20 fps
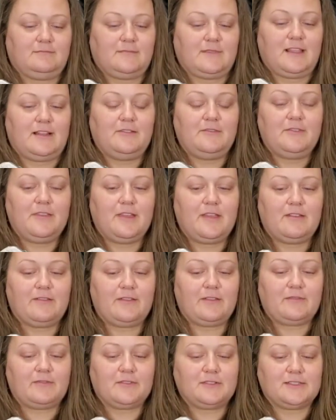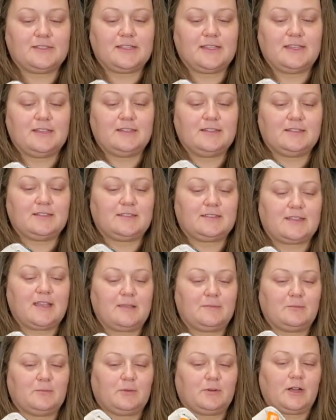I don't think I've ever seen a
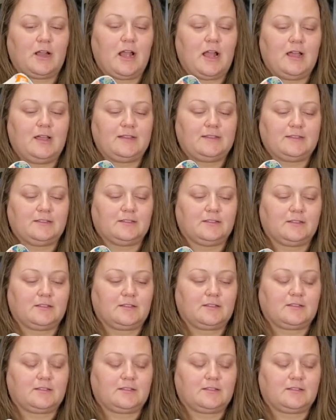skateboard high dunk.